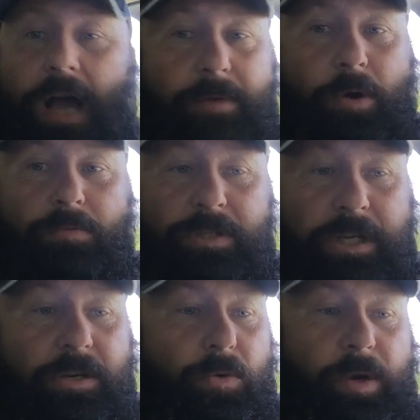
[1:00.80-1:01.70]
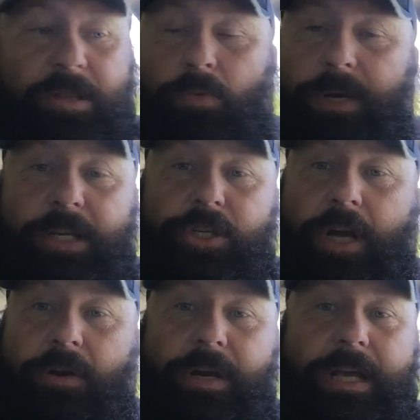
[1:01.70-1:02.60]
I won't deal with the Wee
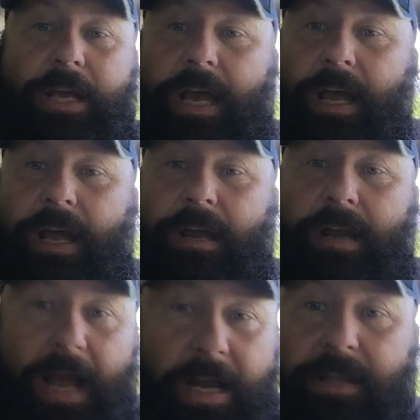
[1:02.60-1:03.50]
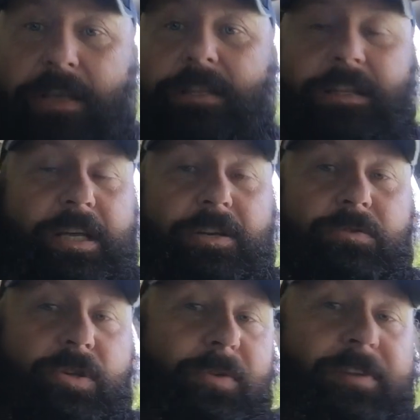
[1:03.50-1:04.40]
Charity and anything that they
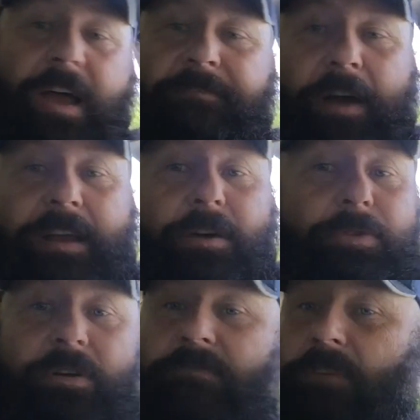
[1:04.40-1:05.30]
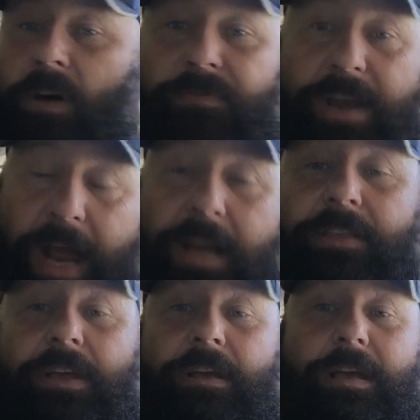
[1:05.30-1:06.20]
do. So if I find out they're involved in
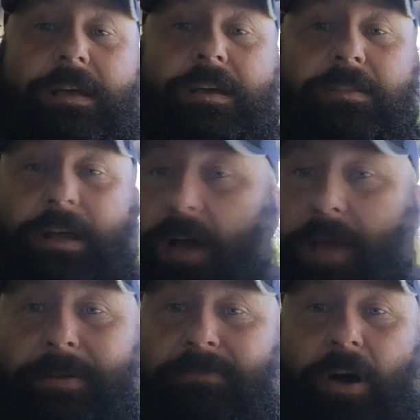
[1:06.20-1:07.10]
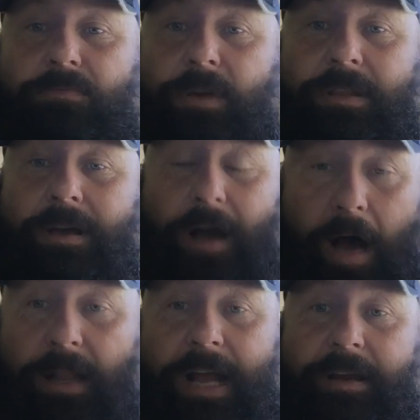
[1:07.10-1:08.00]
anything that I'm involved with,
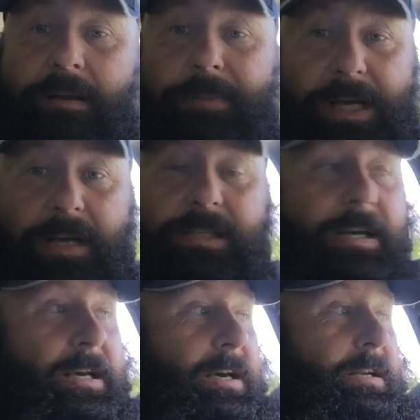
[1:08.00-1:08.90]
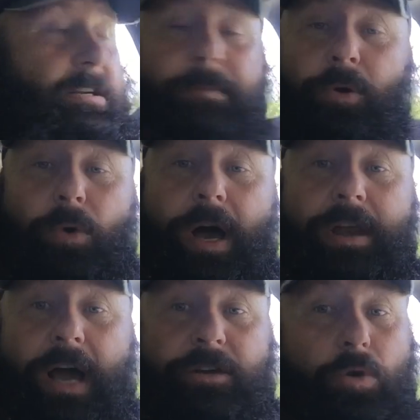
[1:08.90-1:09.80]
I'll end it. Because, number
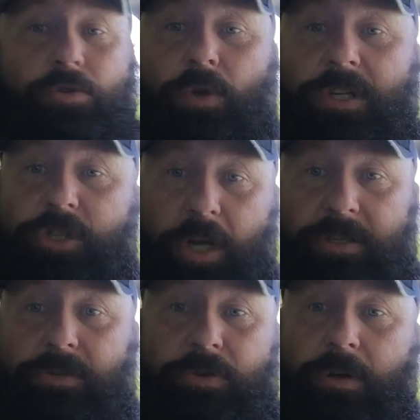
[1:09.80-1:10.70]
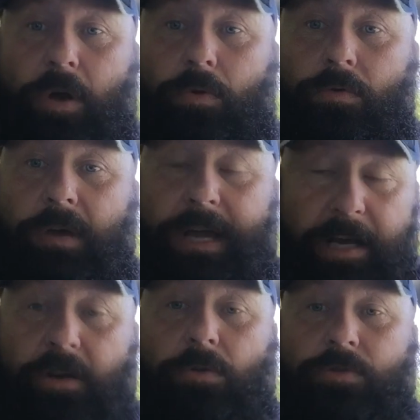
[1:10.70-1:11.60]
one, I don't trust Justin Trudeau, and
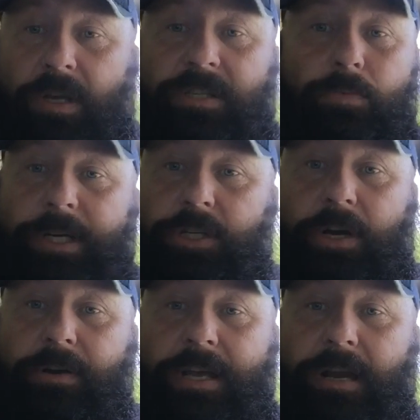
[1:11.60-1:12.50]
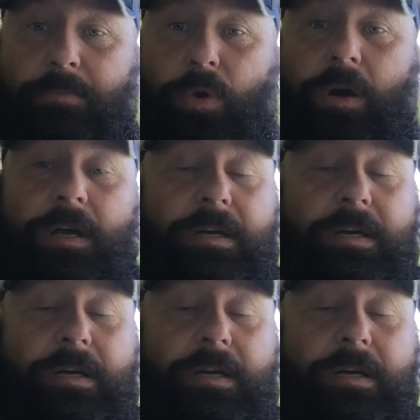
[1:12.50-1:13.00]
I don't trust the Wee Charity anymore.